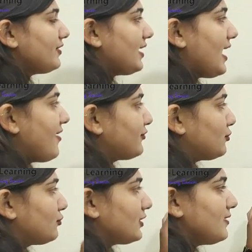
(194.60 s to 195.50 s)
we have
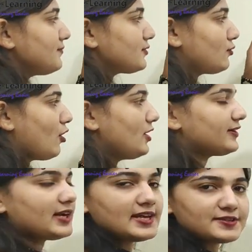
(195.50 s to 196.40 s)
two terms
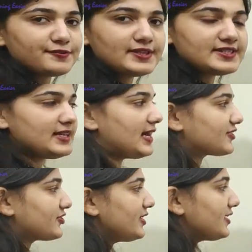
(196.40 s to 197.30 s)
called transverse
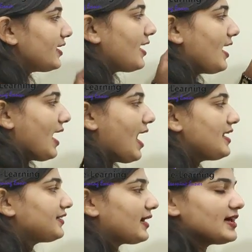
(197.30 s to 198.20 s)
electric
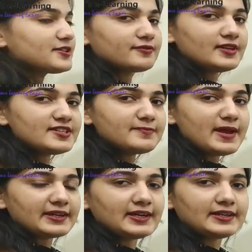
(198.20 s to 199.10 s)
and transverse
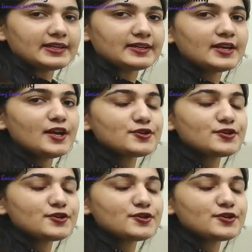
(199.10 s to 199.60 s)
magnetic.